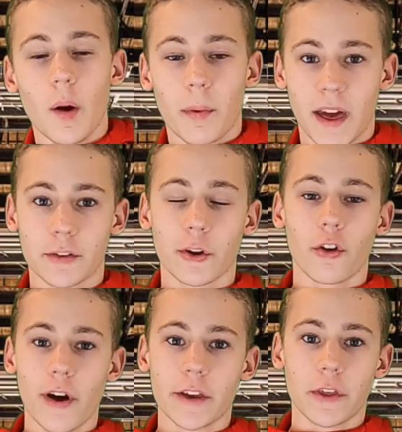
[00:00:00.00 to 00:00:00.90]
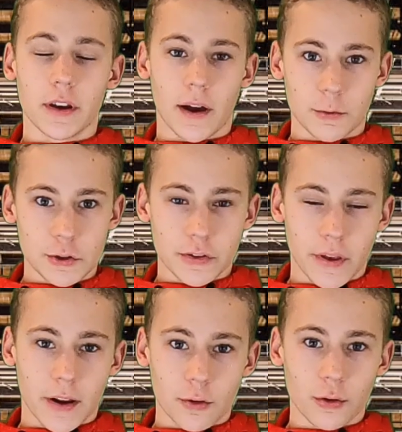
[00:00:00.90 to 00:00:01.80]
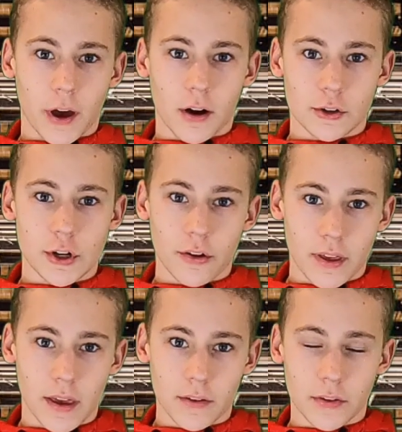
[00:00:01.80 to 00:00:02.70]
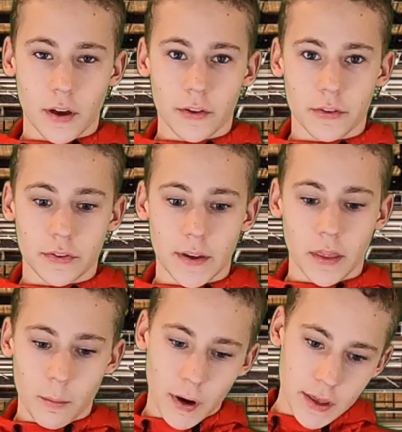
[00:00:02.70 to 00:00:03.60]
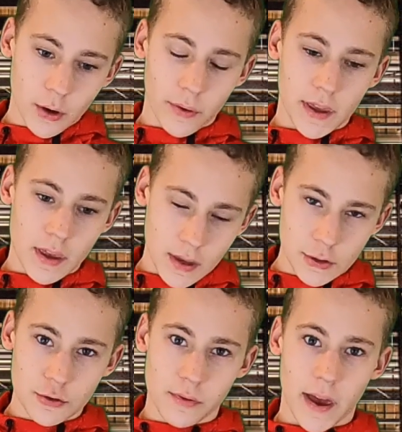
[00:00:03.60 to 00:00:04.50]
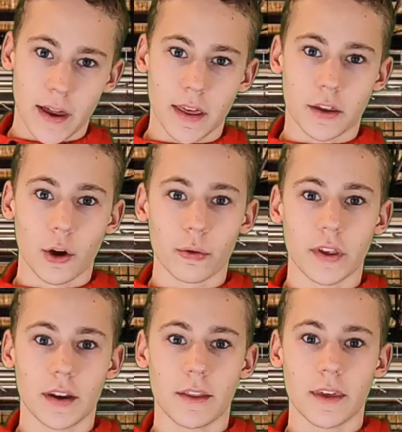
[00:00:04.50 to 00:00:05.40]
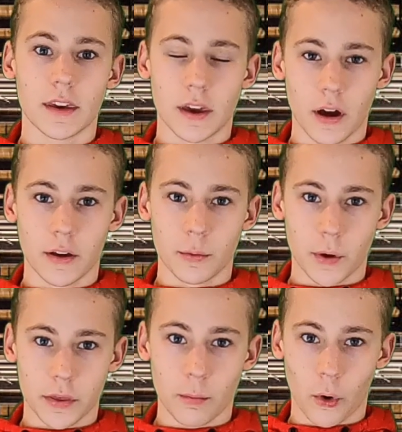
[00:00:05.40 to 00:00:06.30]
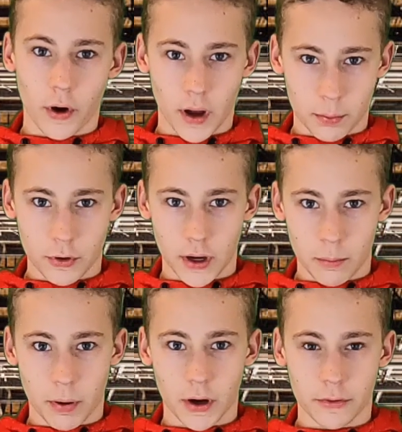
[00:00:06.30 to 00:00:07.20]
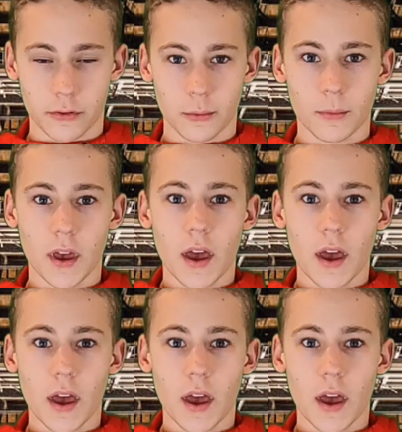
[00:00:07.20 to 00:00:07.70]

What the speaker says: But I actually like that Novritsch does not include a hard shell case because instead of the money going into that, it goes into the gun with more upgraded parts.